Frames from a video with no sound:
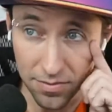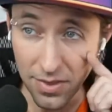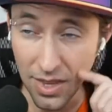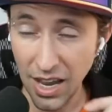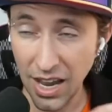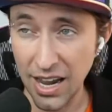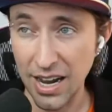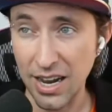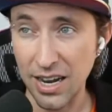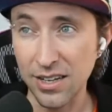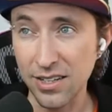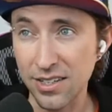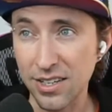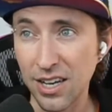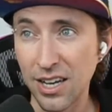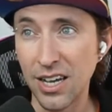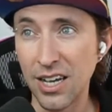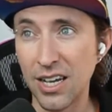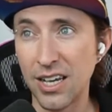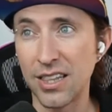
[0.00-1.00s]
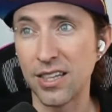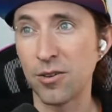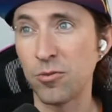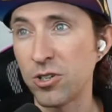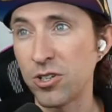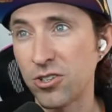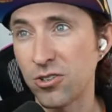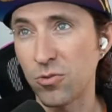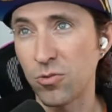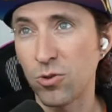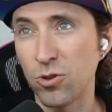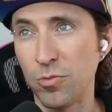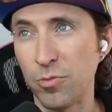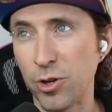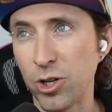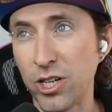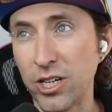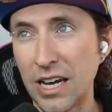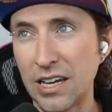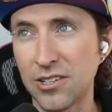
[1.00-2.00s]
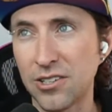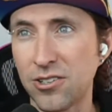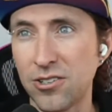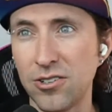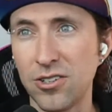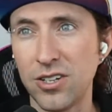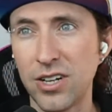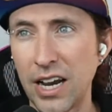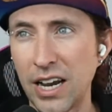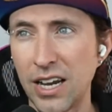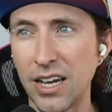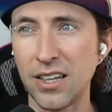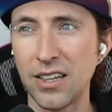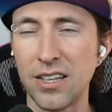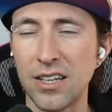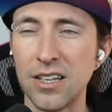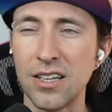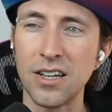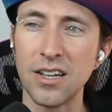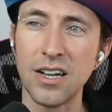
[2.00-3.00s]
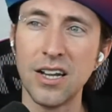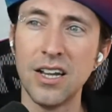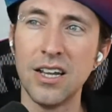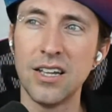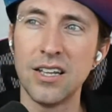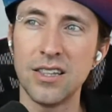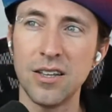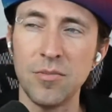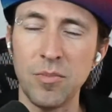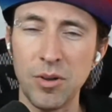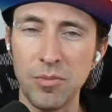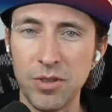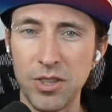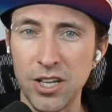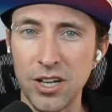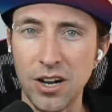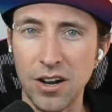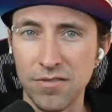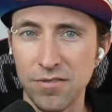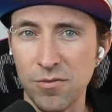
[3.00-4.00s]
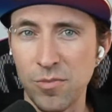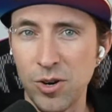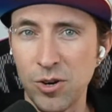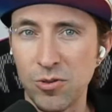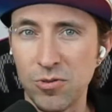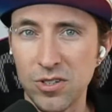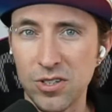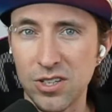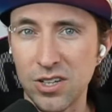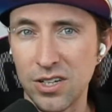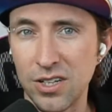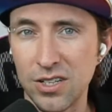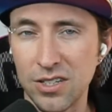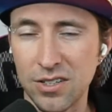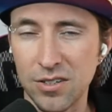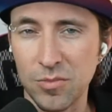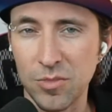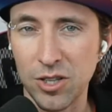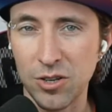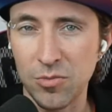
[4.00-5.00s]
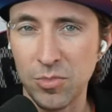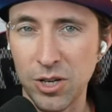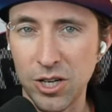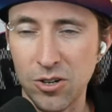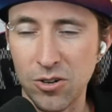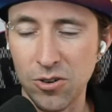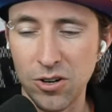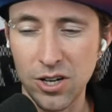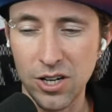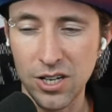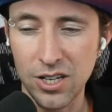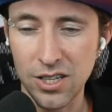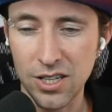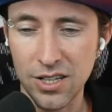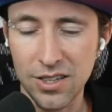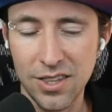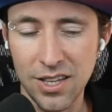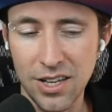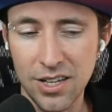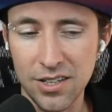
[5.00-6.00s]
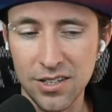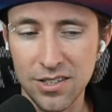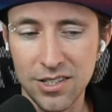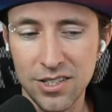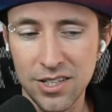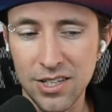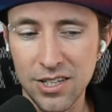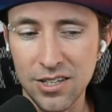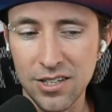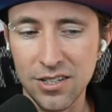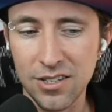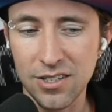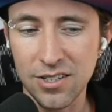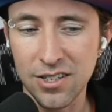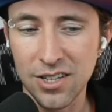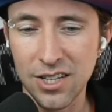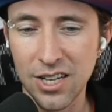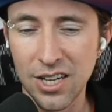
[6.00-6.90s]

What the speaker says: And there was a rumor yesterday that maybe the government was selling some of their Bitcoin that they had seized.